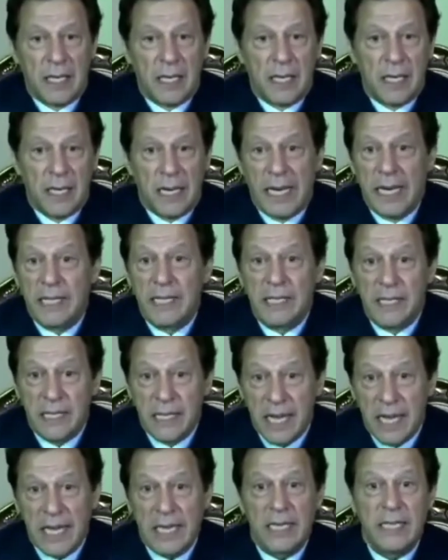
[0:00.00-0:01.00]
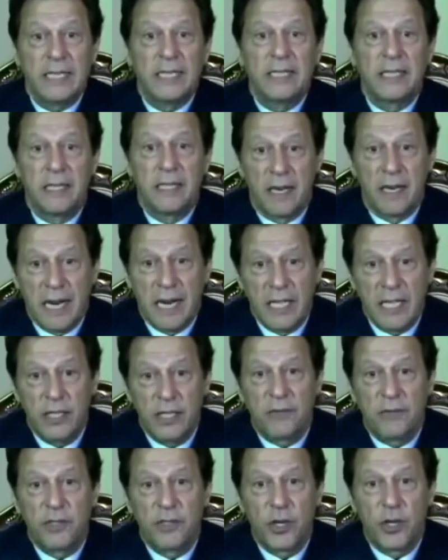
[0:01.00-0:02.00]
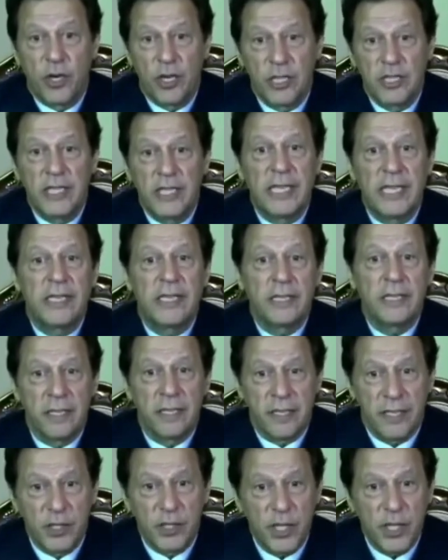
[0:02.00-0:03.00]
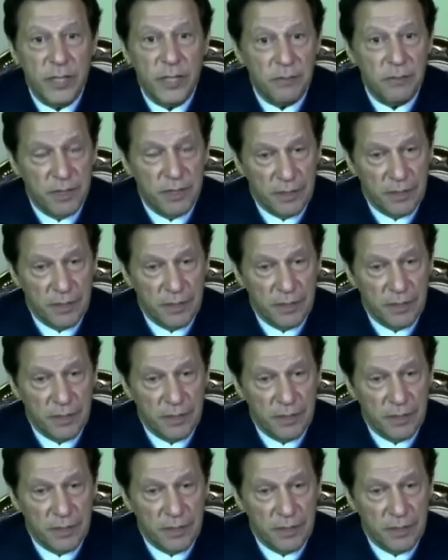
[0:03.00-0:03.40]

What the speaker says: and sadly the rise of authoritarian regimes.